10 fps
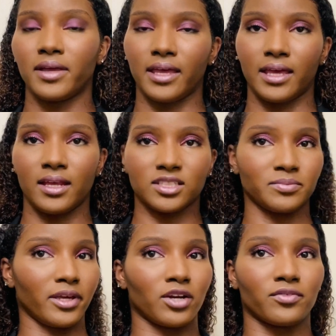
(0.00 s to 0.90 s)
and
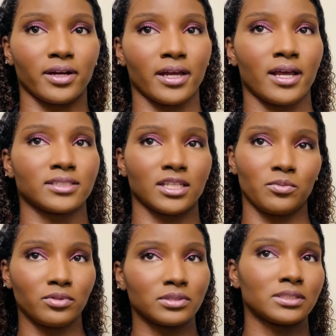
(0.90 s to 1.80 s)
some earrings,
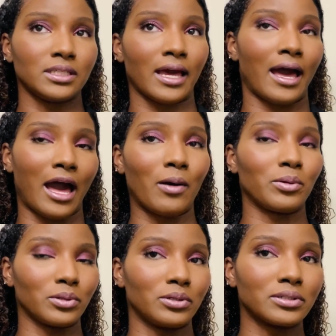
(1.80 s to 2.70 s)
and we'll see
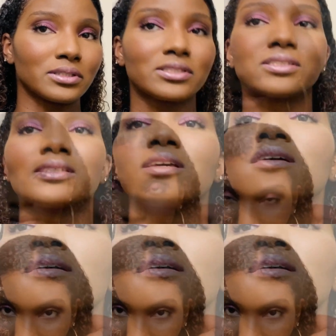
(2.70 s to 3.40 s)
how it looks.